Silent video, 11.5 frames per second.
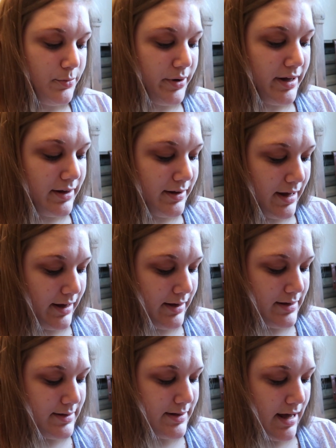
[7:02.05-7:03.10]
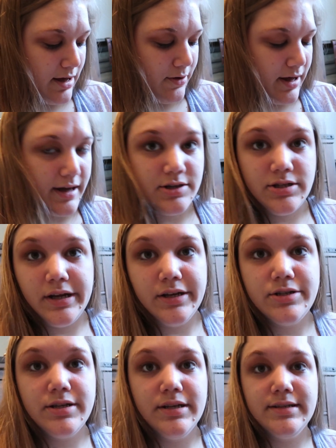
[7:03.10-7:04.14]
But that is how I
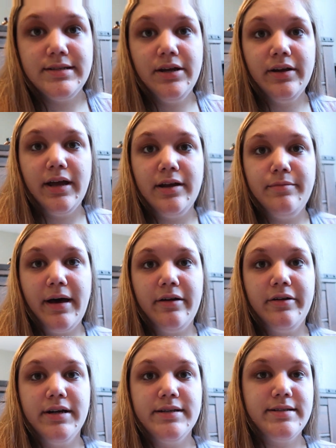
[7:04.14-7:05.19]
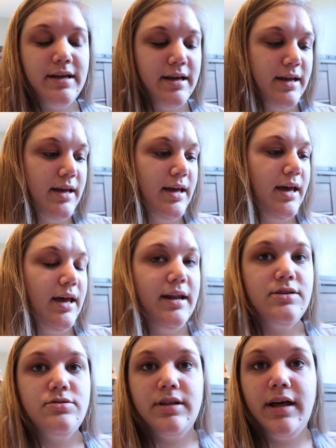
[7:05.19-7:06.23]
change his hearing aid batteries and
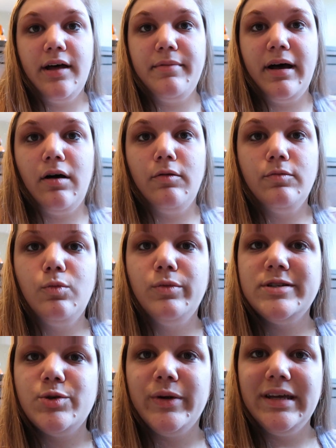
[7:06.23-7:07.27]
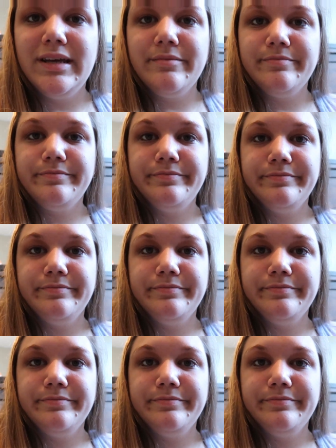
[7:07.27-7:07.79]
I do that about once a week.